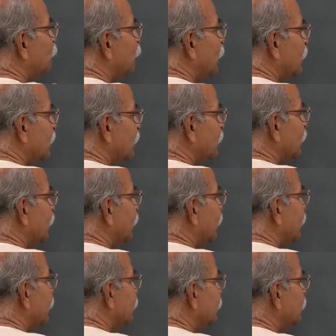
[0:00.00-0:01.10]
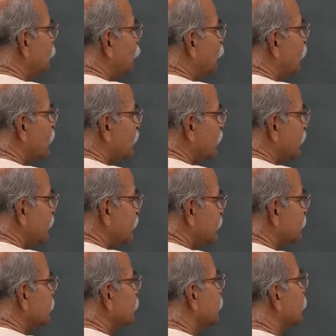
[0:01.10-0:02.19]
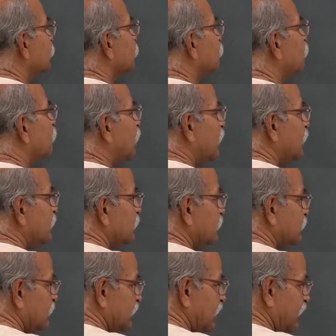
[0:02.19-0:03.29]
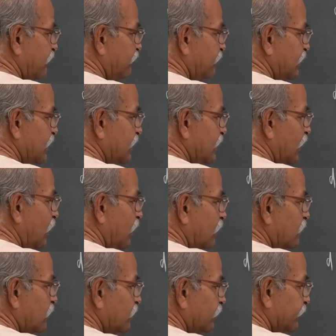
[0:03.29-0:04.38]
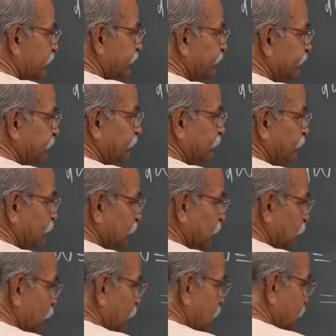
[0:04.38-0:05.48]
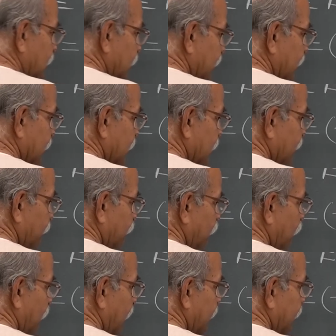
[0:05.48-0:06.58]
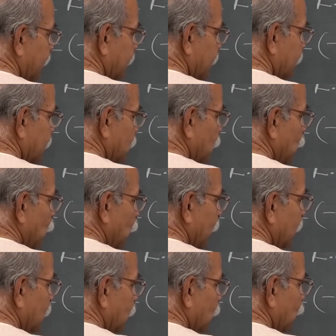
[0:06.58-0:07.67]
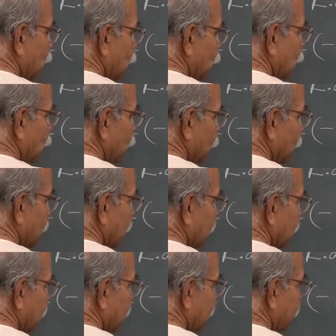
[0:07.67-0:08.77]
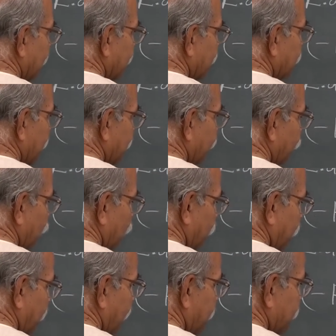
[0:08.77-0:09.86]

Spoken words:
work, and the work is minus f dr, which is minus q1 q2 divided by 4 pi